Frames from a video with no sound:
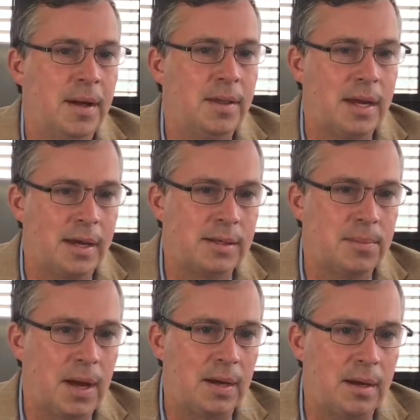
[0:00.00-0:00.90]
And they get to
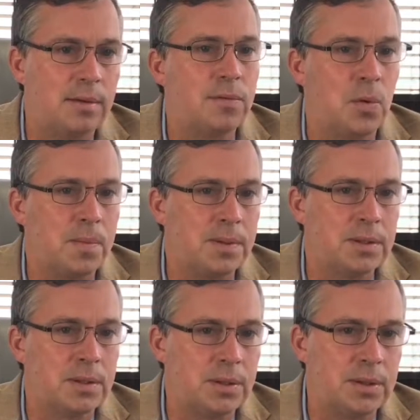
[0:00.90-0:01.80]
make an informed
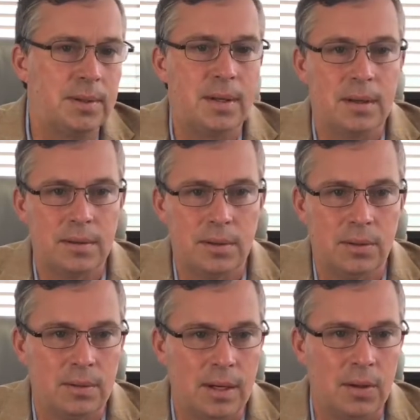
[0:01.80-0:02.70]
decision
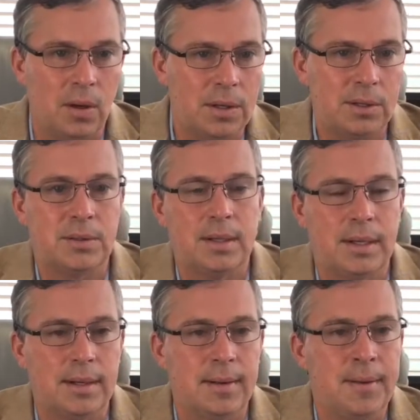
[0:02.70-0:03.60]
that their lawyer's
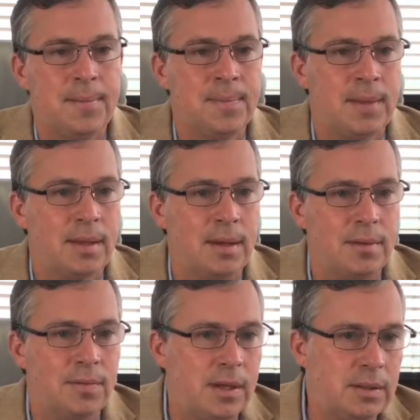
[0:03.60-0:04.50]
there, the
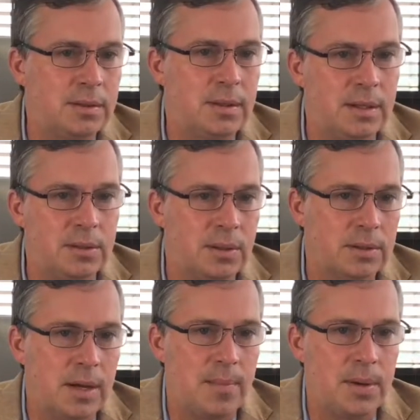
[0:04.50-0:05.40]
defense
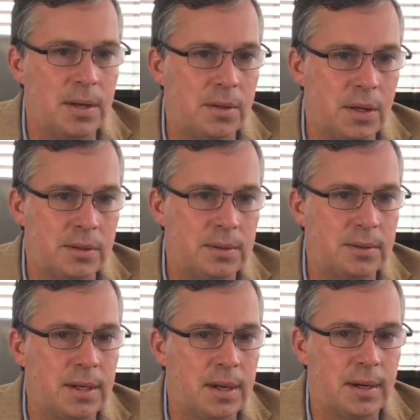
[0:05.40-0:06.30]
insurance company
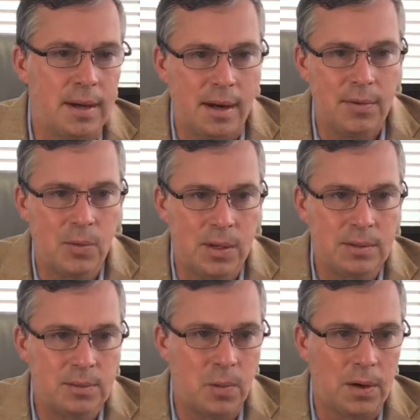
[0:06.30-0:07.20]
adjuster's there.
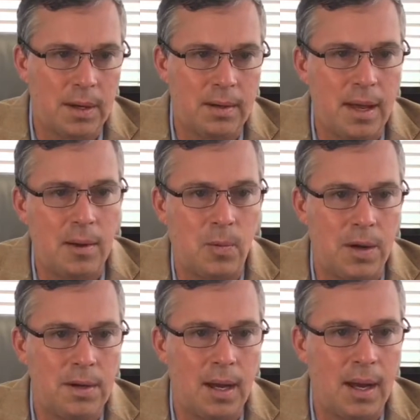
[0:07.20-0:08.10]
Everyone's working that
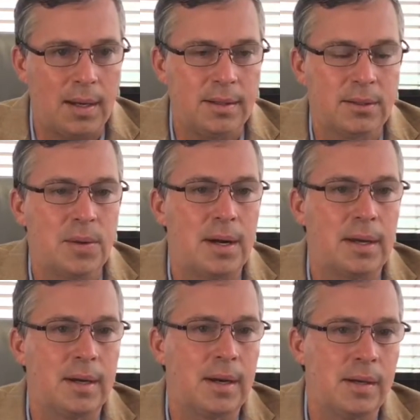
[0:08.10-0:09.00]
one day to try to
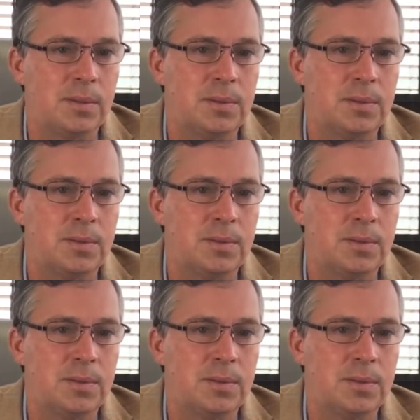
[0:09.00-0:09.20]
get a case